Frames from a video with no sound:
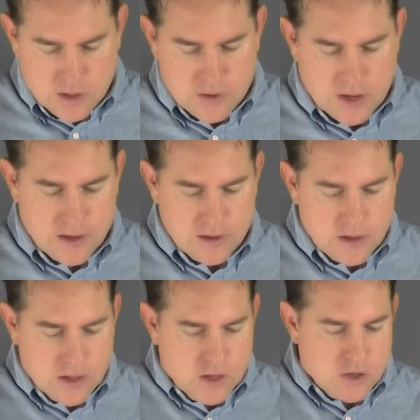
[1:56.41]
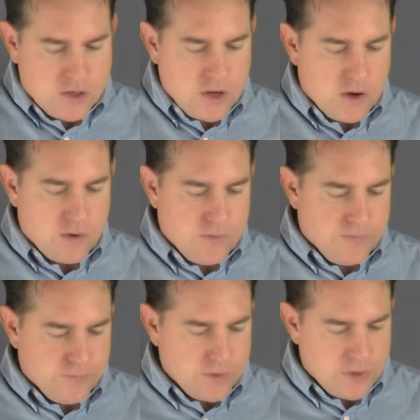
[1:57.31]
Okay, so
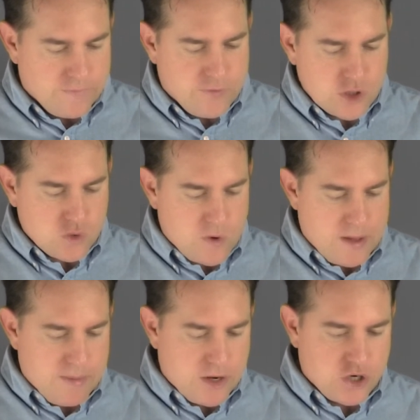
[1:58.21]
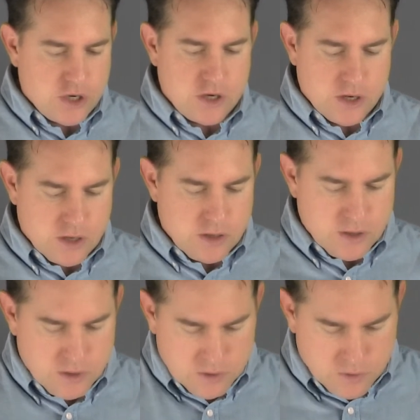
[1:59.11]
the first one I mentioned
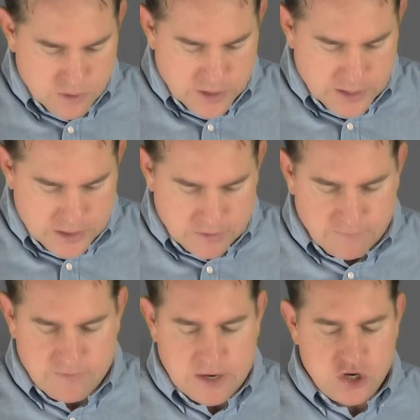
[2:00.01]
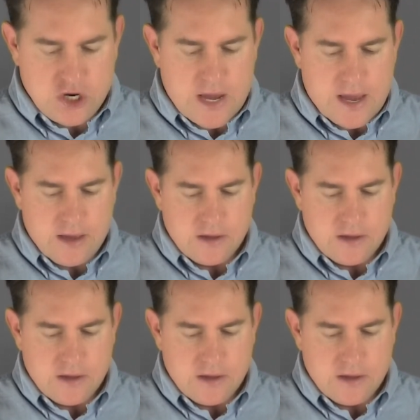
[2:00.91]
is VGA.